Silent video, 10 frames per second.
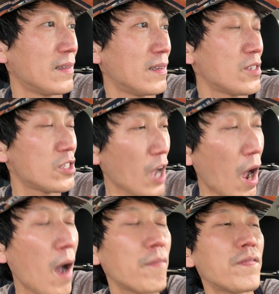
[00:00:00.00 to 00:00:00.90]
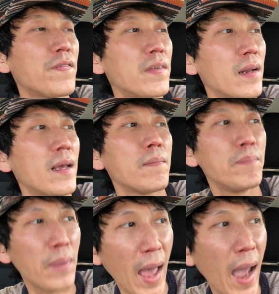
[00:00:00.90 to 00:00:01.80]
Stop feeling
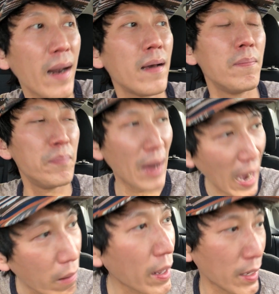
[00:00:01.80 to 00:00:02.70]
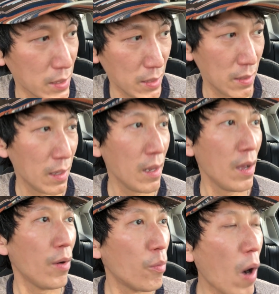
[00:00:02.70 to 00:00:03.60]
bad about it.
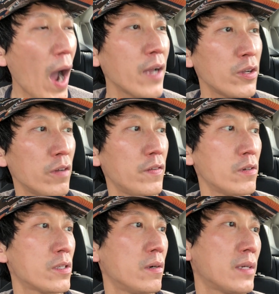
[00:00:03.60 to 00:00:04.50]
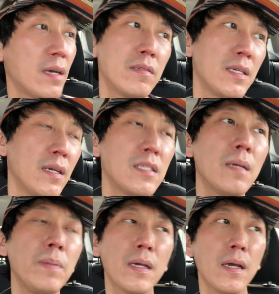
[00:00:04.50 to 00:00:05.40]
Why do you feel so guilty? Is
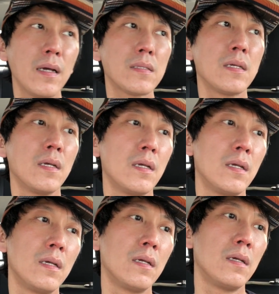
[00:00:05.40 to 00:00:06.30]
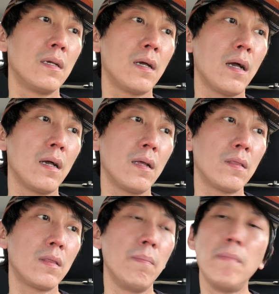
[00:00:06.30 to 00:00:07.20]
it because
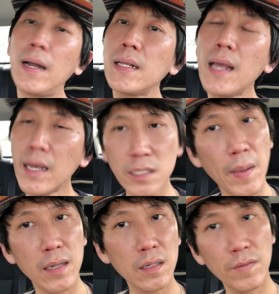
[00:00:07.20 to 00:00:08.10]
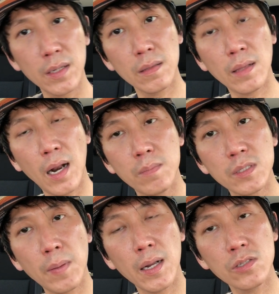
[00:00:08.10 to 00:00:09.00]
the money aspect of it, that I'm
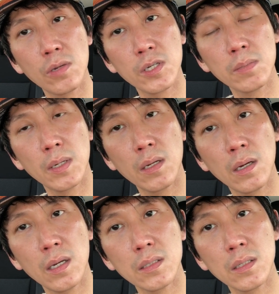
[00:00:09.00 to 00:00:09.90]
spending so much money on it?